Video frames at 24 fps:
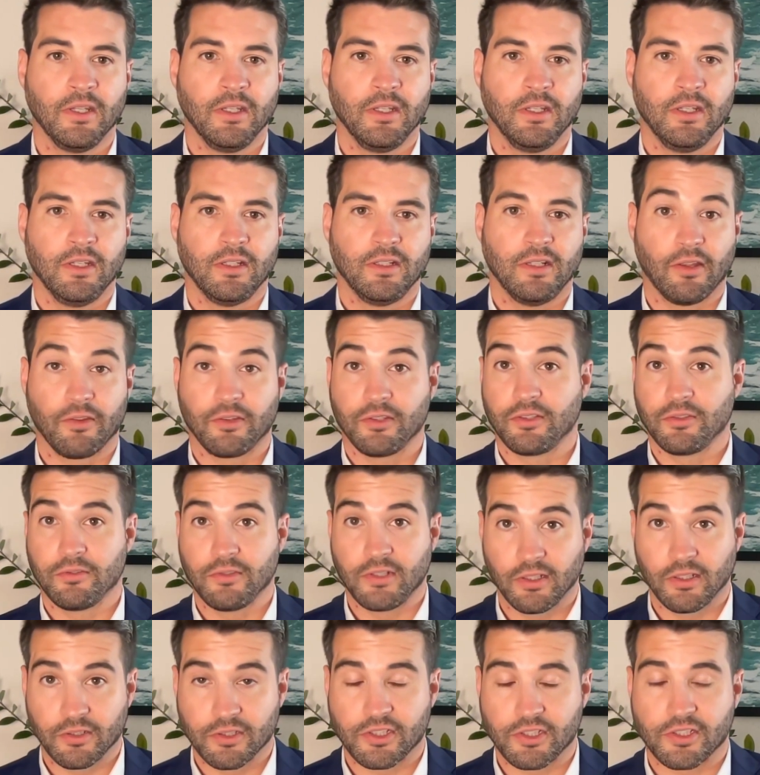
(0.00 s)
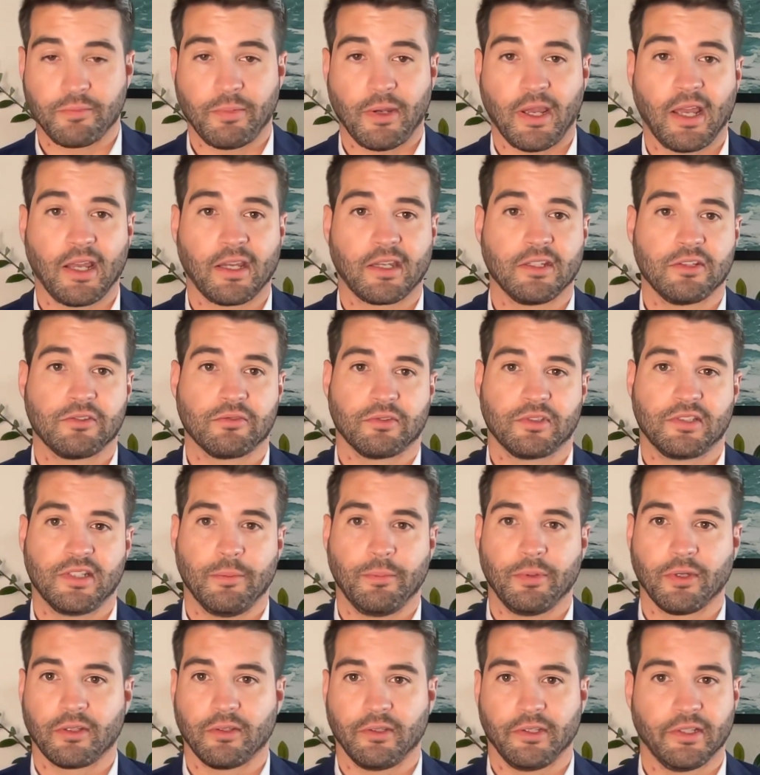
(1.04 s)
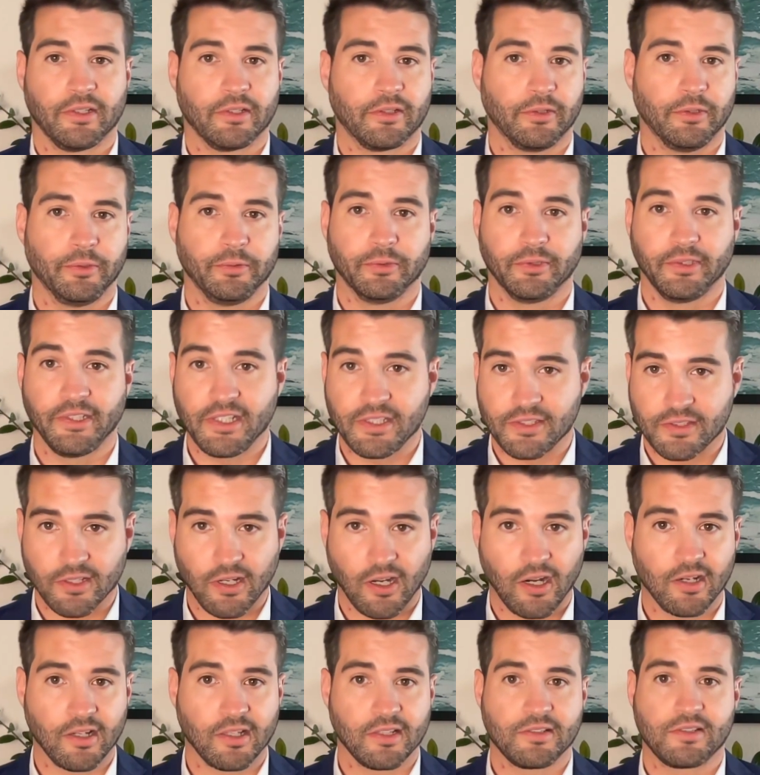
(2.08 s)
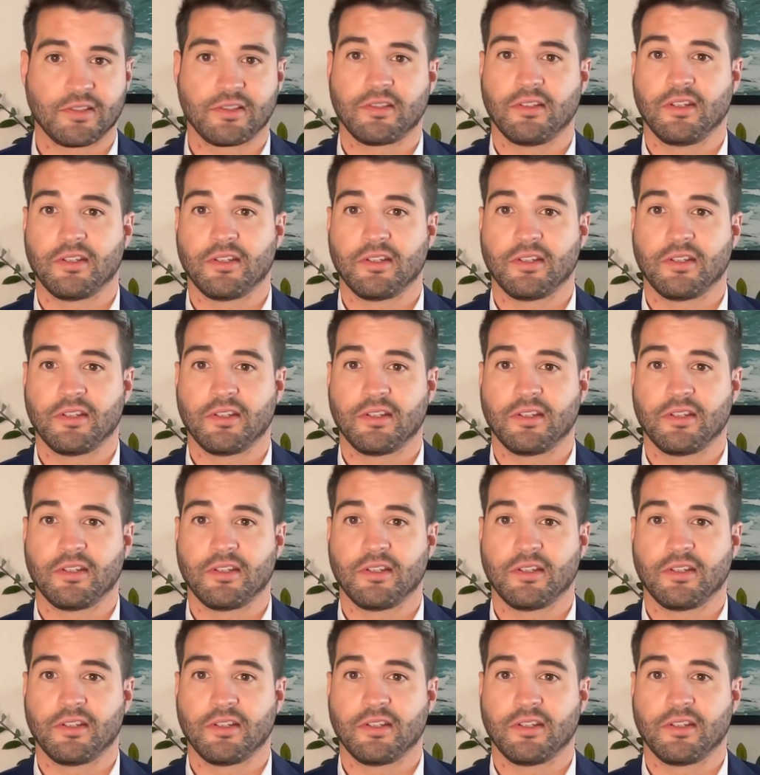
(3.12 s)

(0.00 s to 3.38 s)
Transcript: Now, the due diligence package will typically include lease audits,